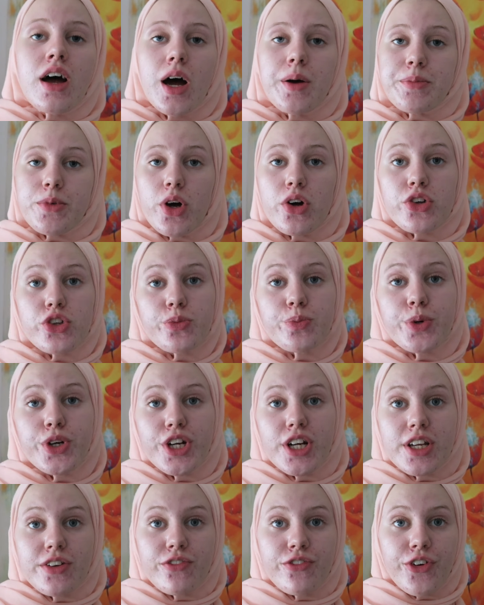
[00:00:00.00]
I'm going to
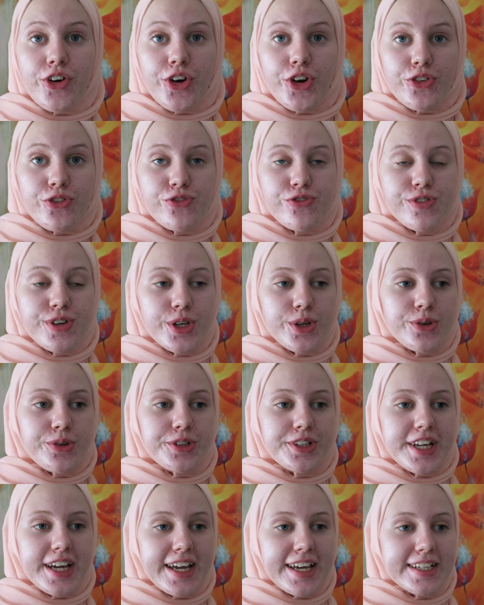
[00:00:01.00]
Berlin for a
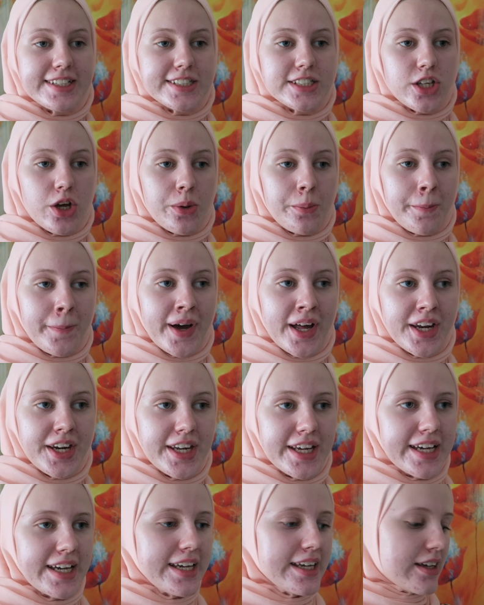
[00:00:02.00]
few days on
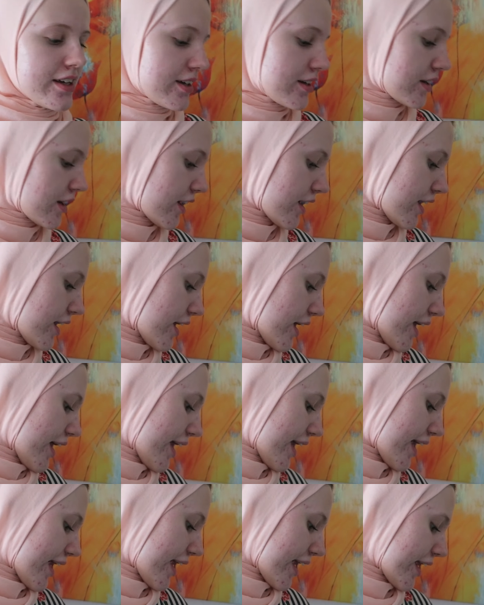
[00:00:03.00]
Monday,
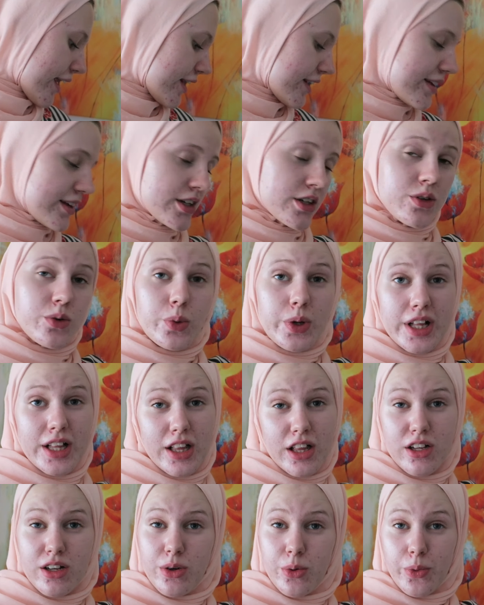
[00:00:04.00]
and
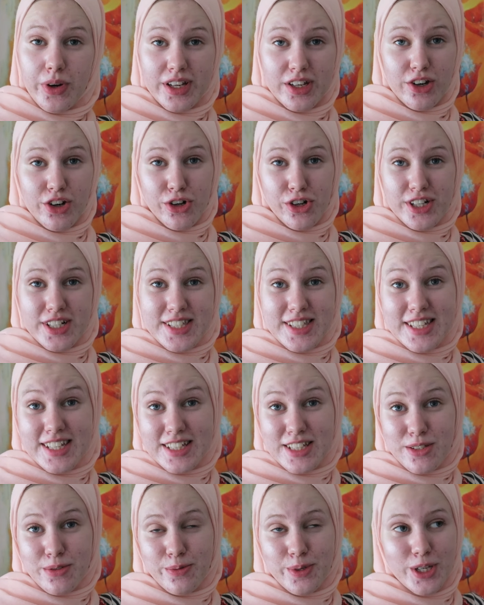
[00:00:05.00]
well, when you're gonna see
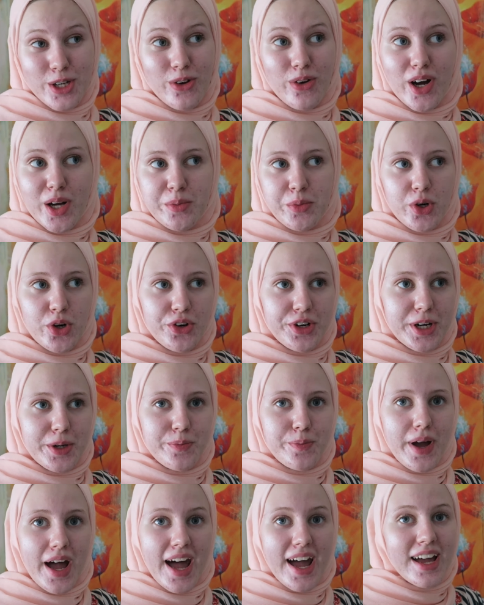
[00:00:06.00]
this video I'm already
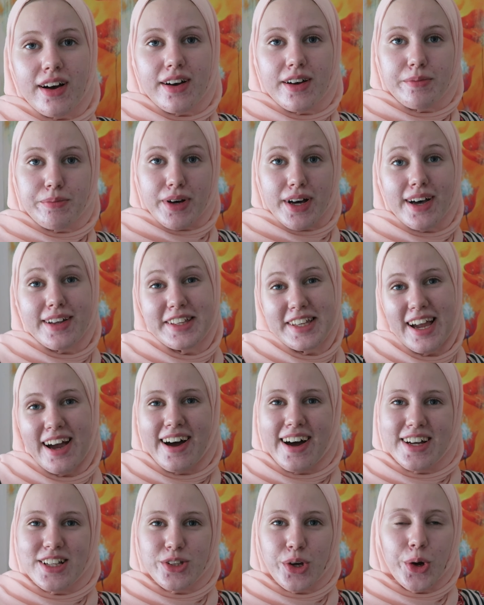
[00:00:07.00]
back. But
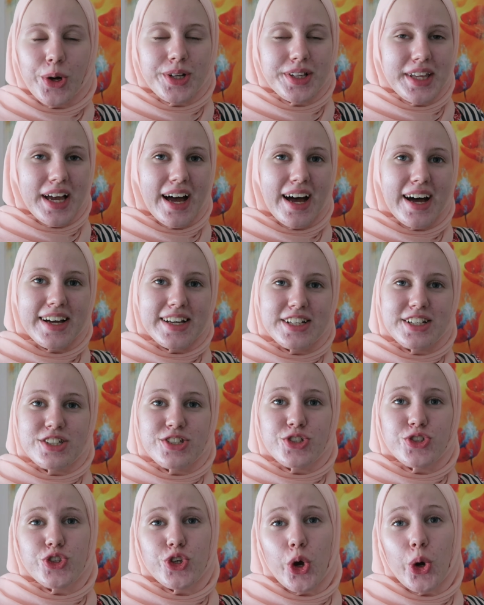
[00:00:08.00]
yeah, I thought I'd
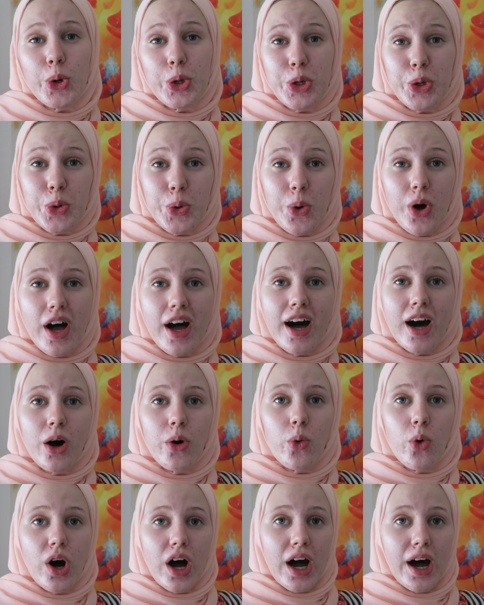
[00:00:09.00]
show you
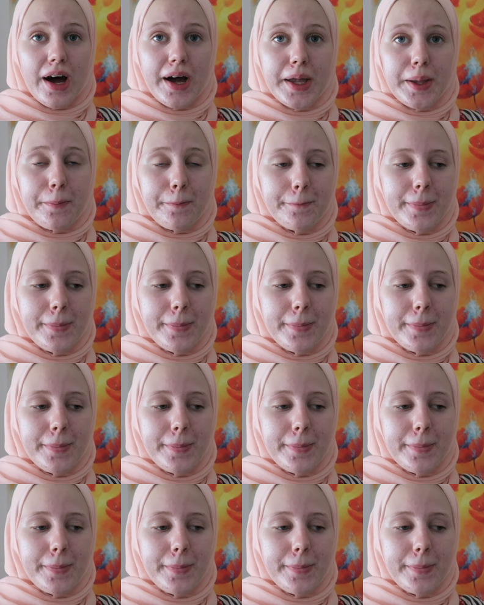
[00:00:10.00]
how I